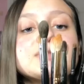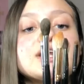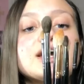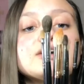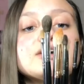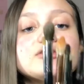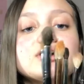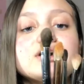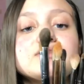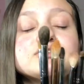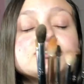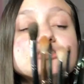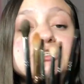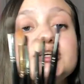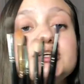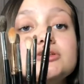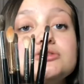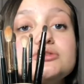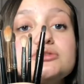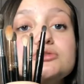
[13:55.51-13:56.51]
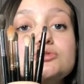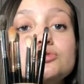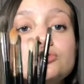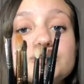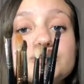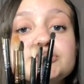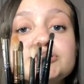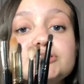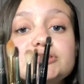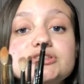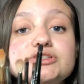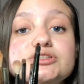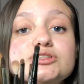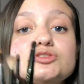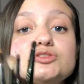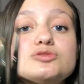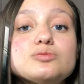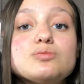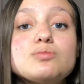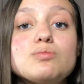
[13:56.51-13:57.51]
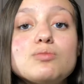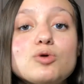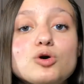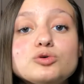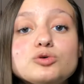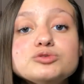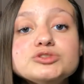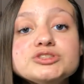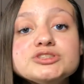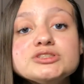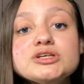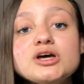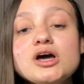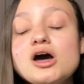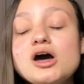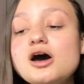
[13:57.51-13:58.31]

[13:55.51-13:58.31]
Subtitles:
I gravitate towards these most.